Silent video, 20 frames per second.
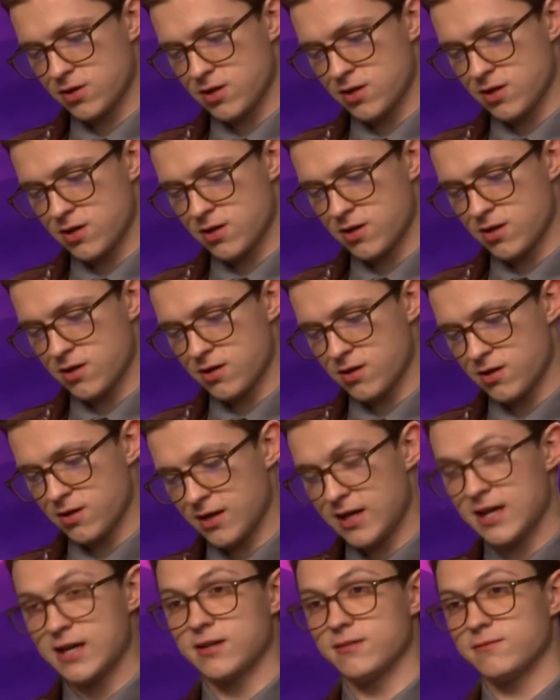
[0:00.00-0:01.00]

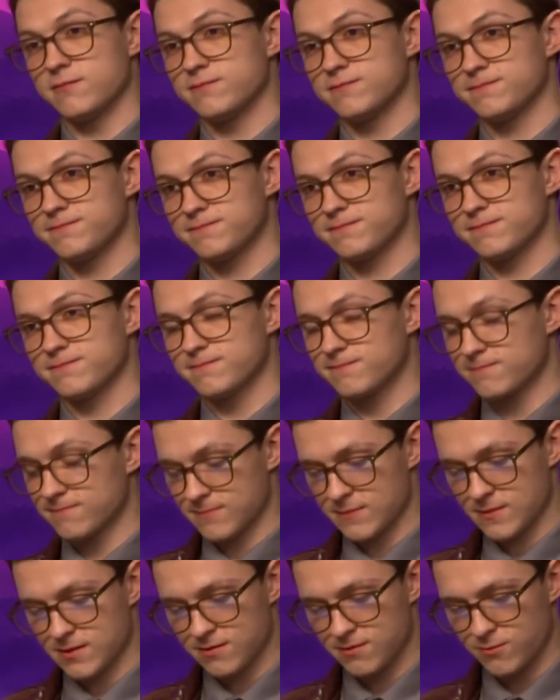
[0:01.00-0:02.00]
Ian,
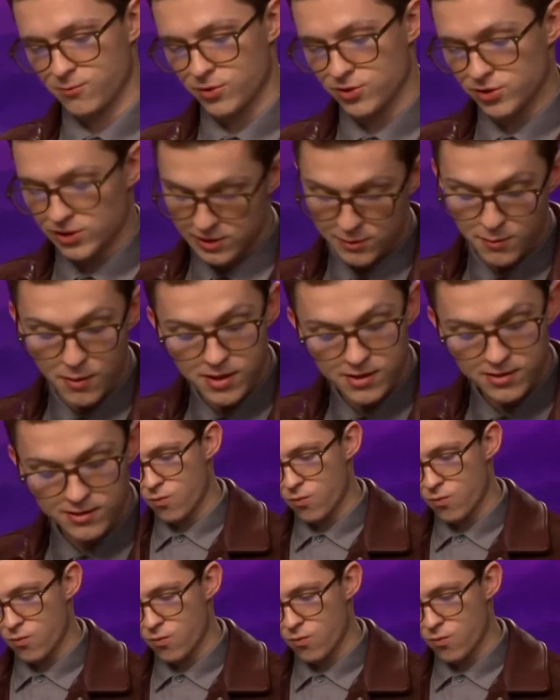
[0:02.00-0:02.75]
which is me.